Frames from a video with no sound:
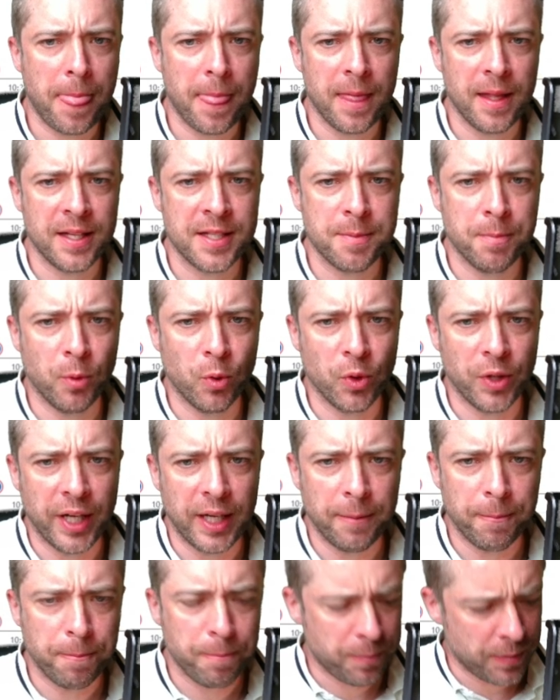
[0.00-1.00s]
this morning.
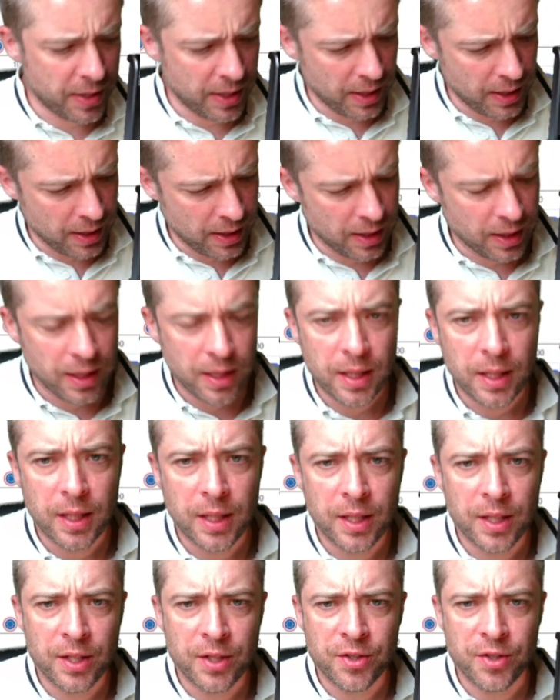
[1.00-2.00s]

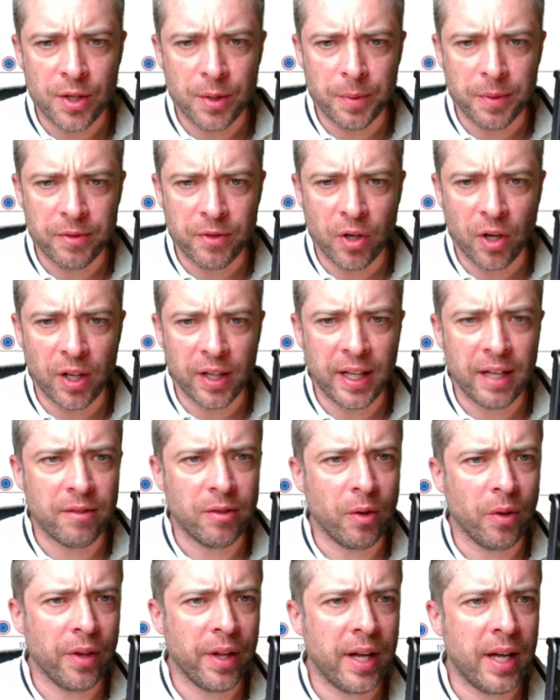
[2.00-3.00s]
So we've got a
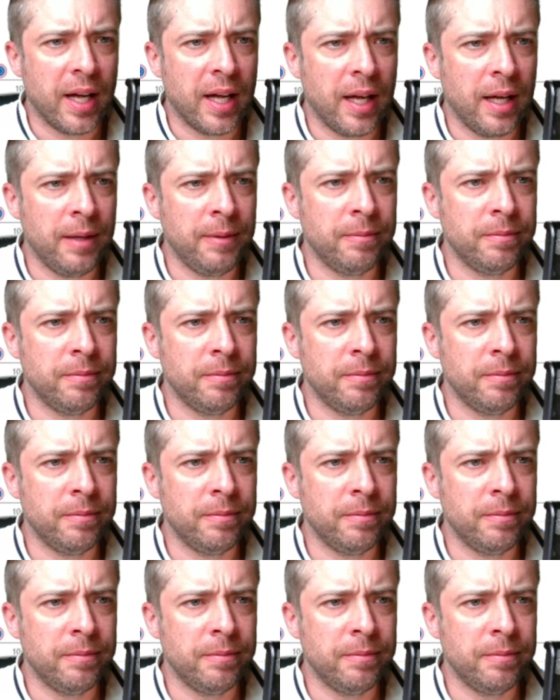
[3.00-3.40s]
level there.